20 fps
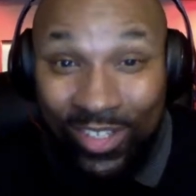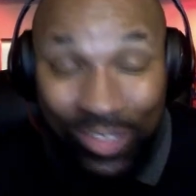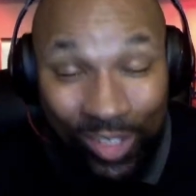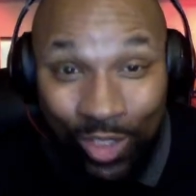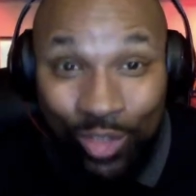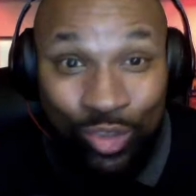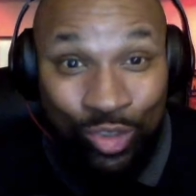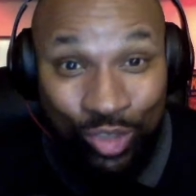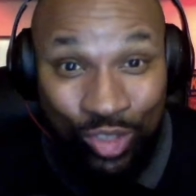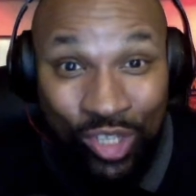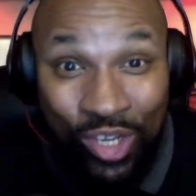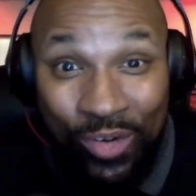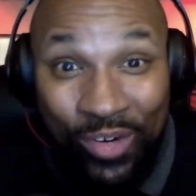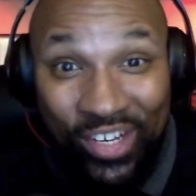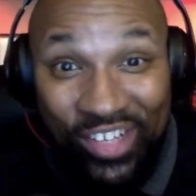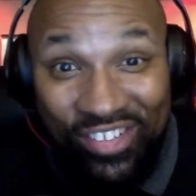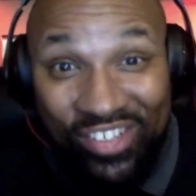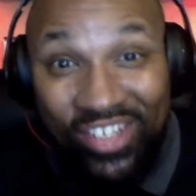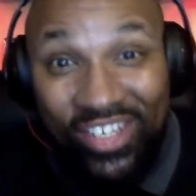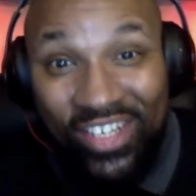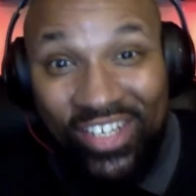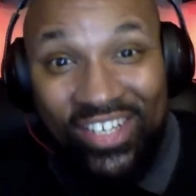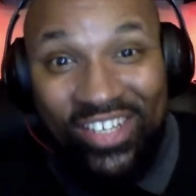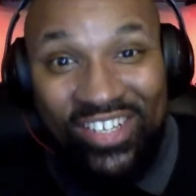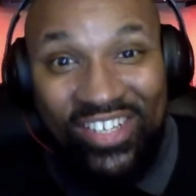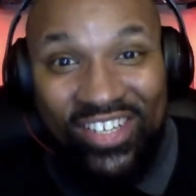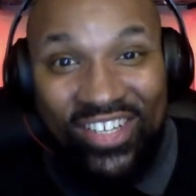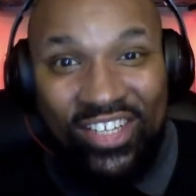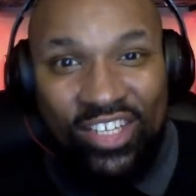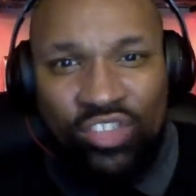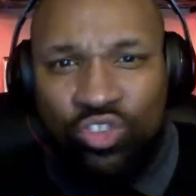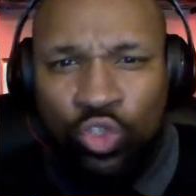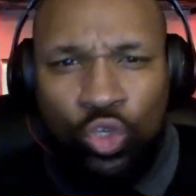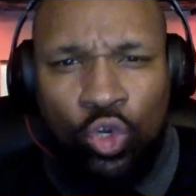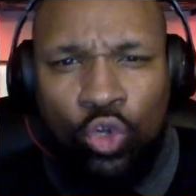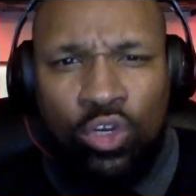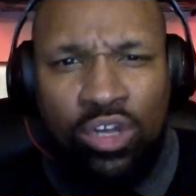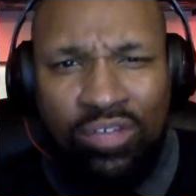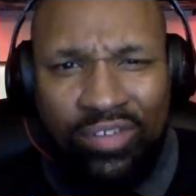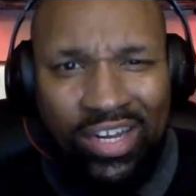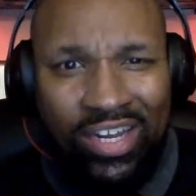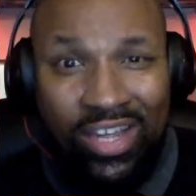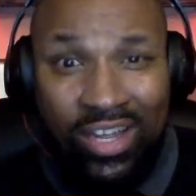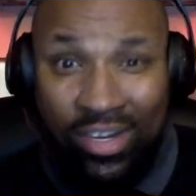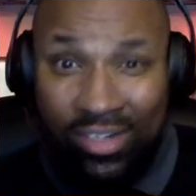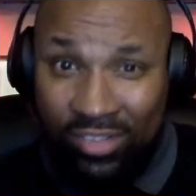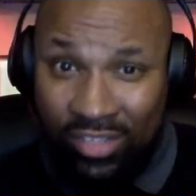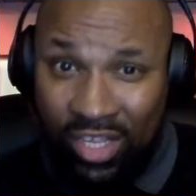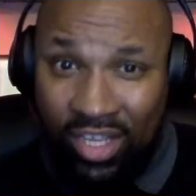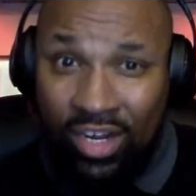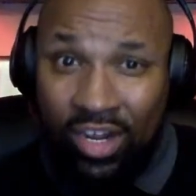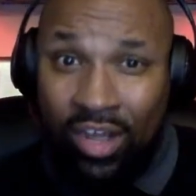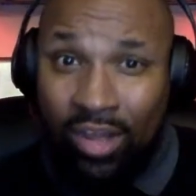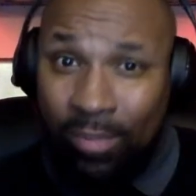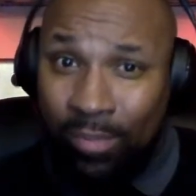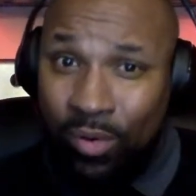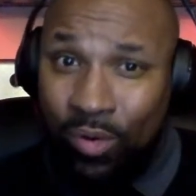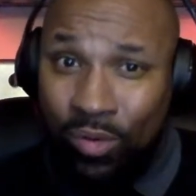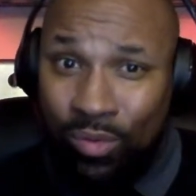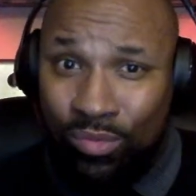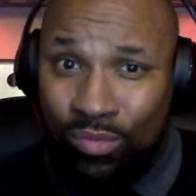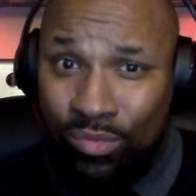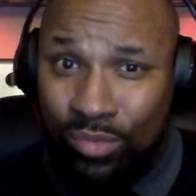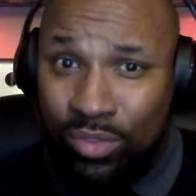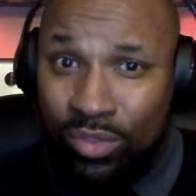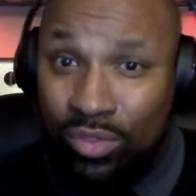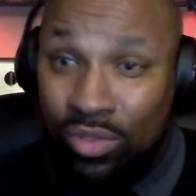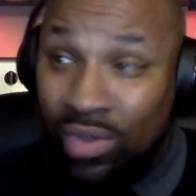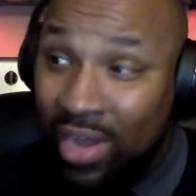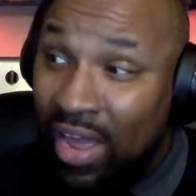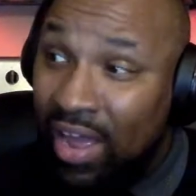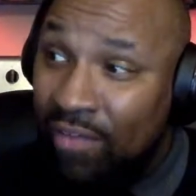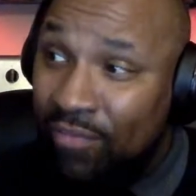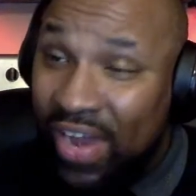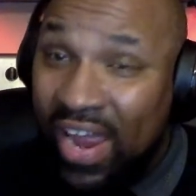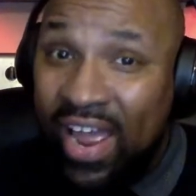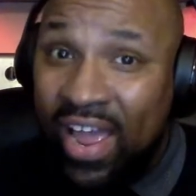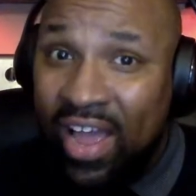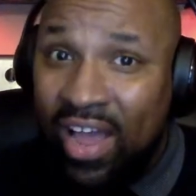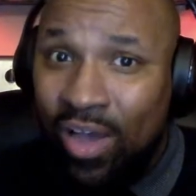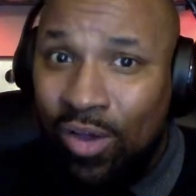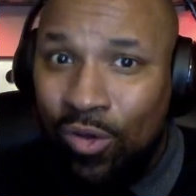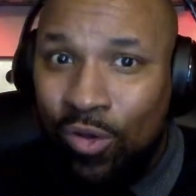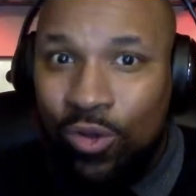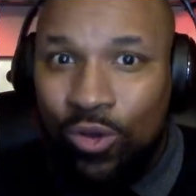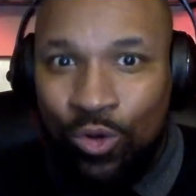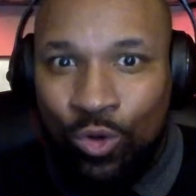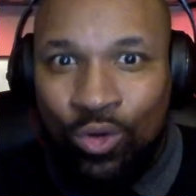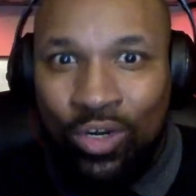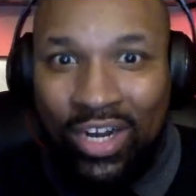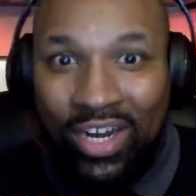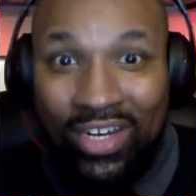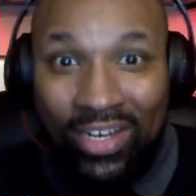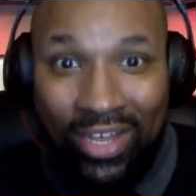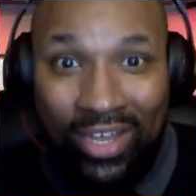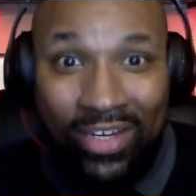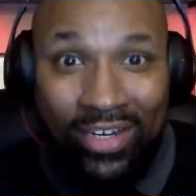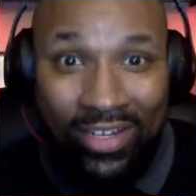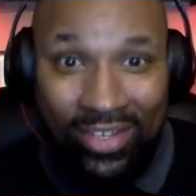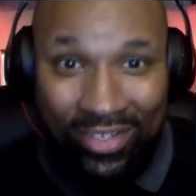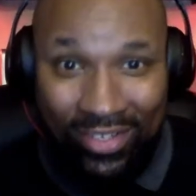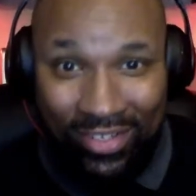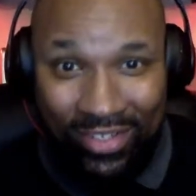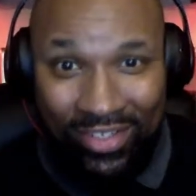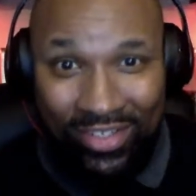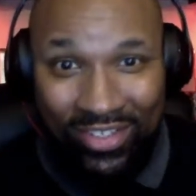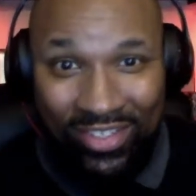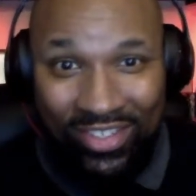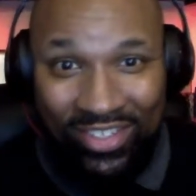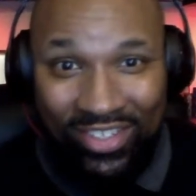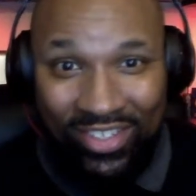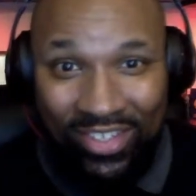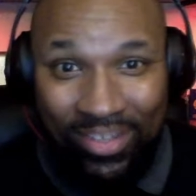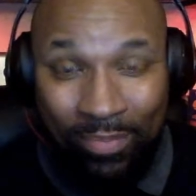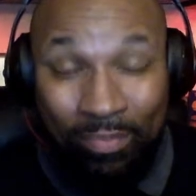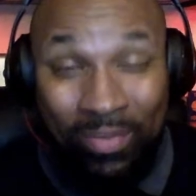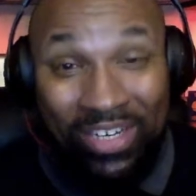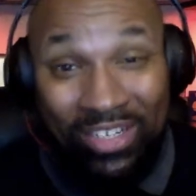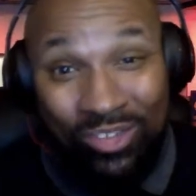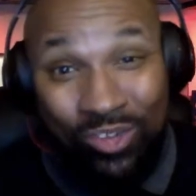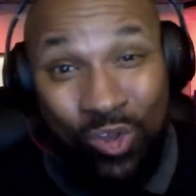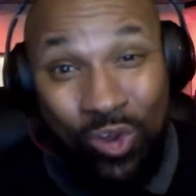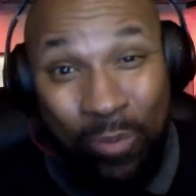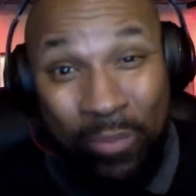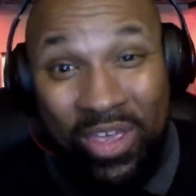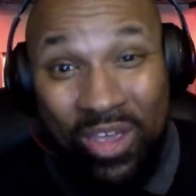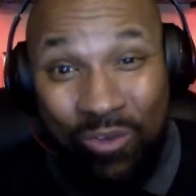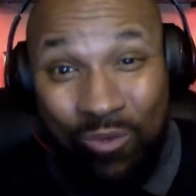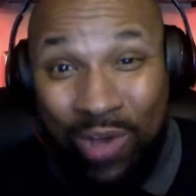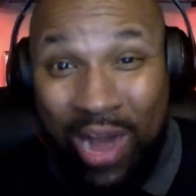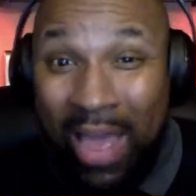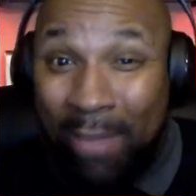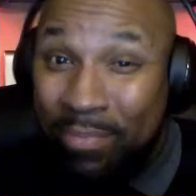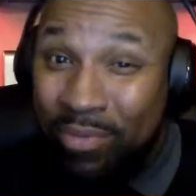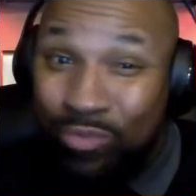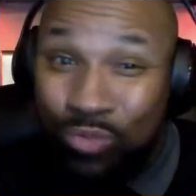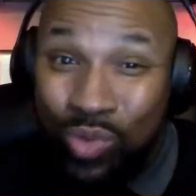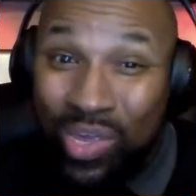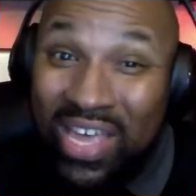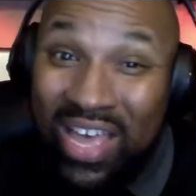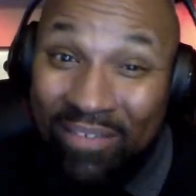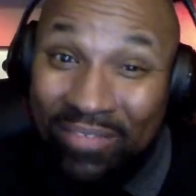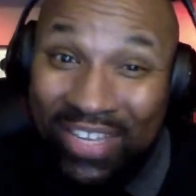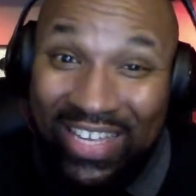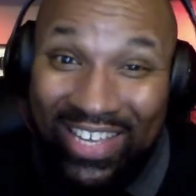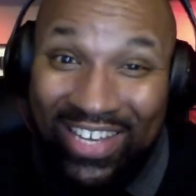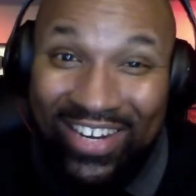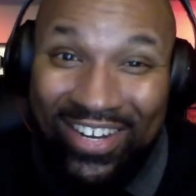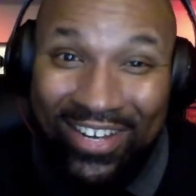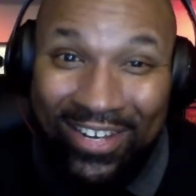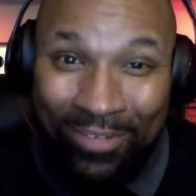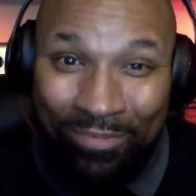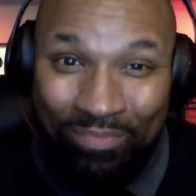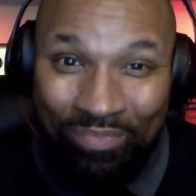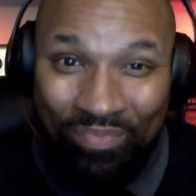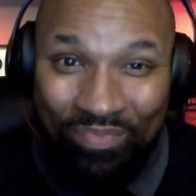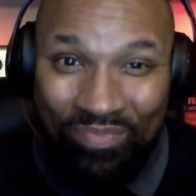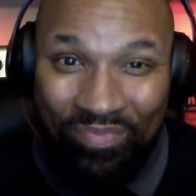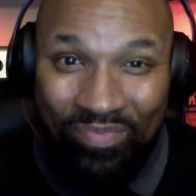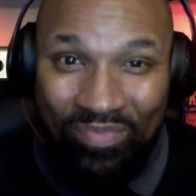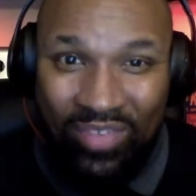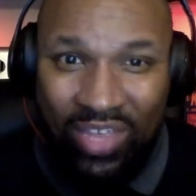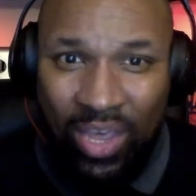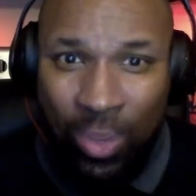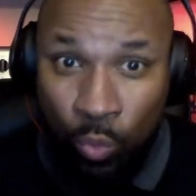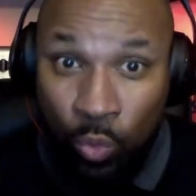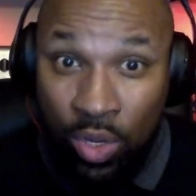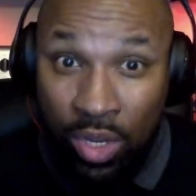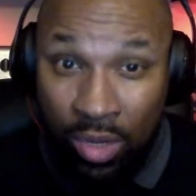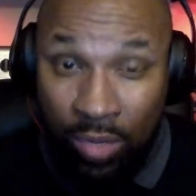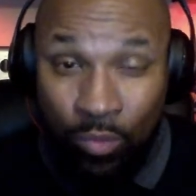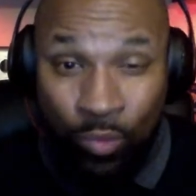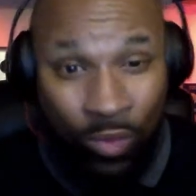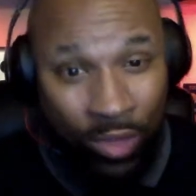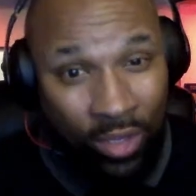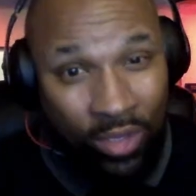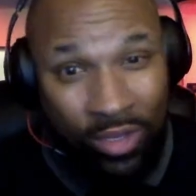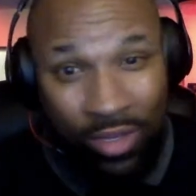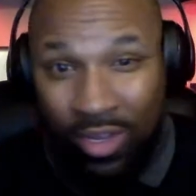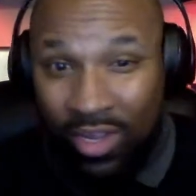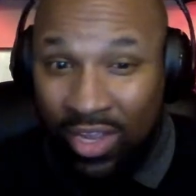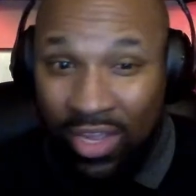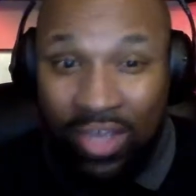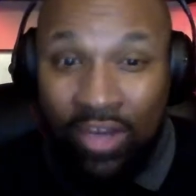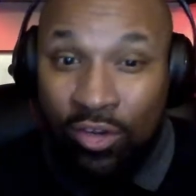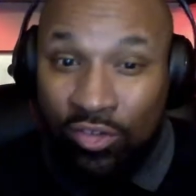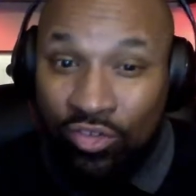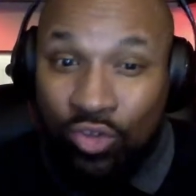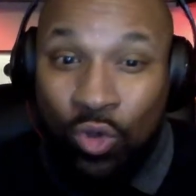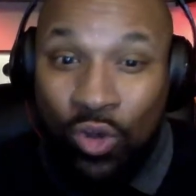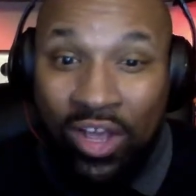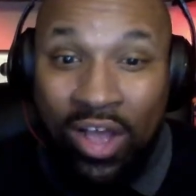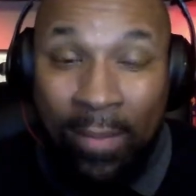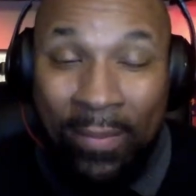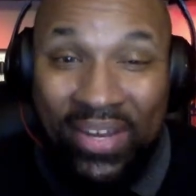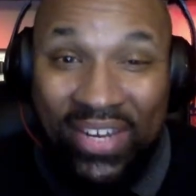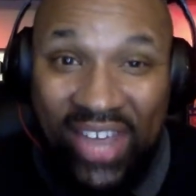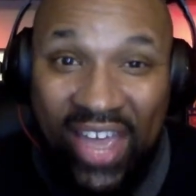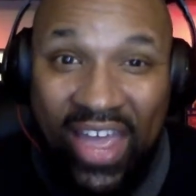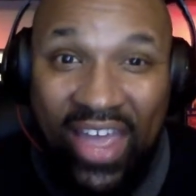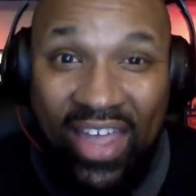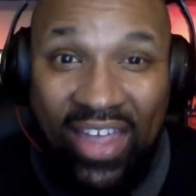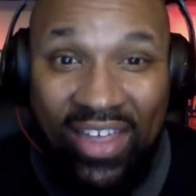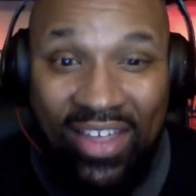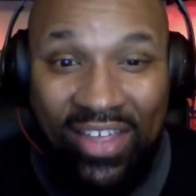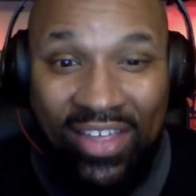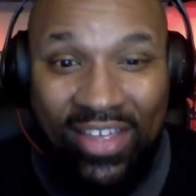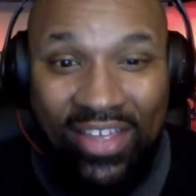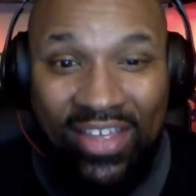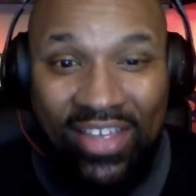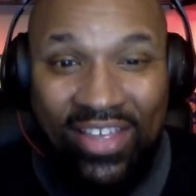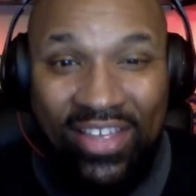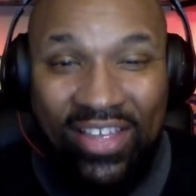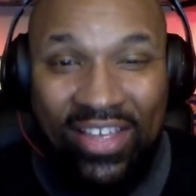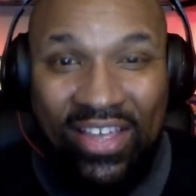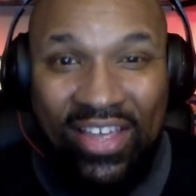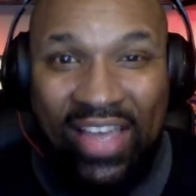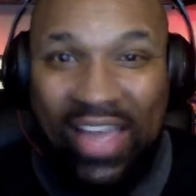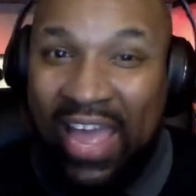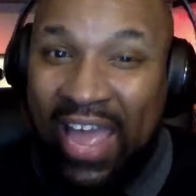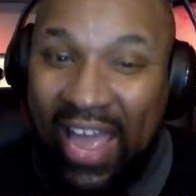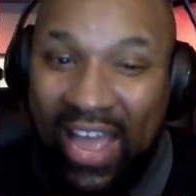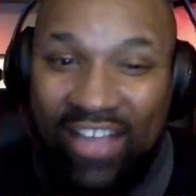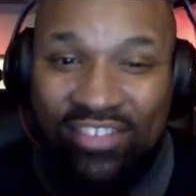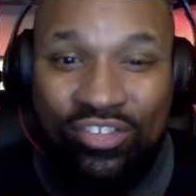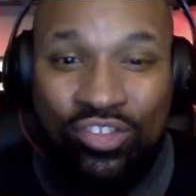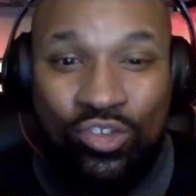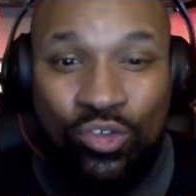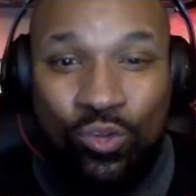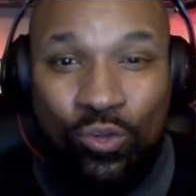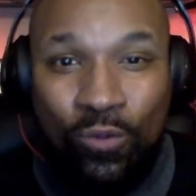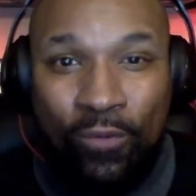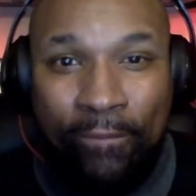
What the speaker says: Seriously. So don't ever let us get up, bro. Laugh now, cry later. But it's going to be a wrap if we ever get up. And it is going to come a day. It has to.